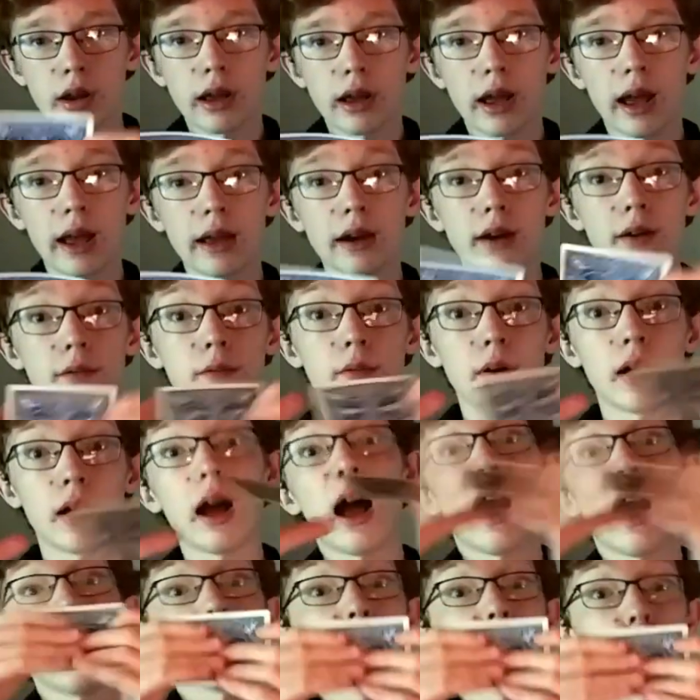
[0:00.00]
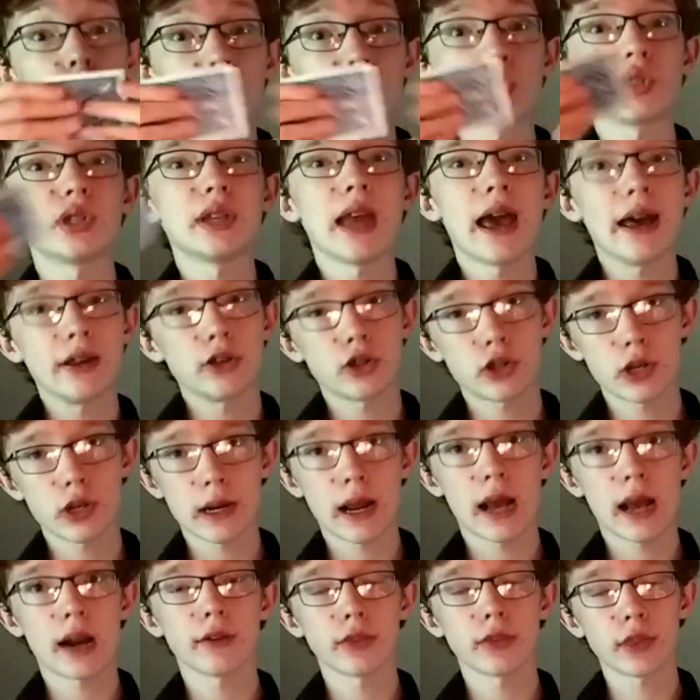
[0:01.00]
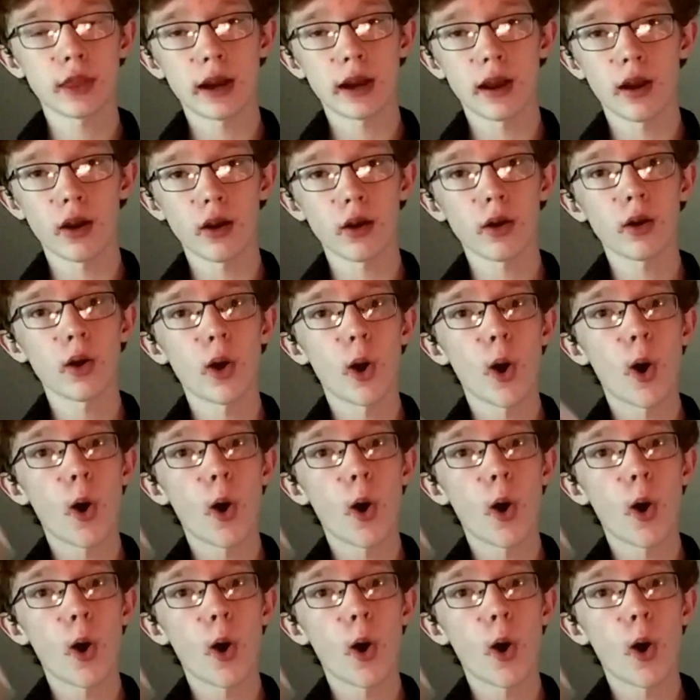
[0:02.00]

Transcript: kind of, I just snatched it out of thin air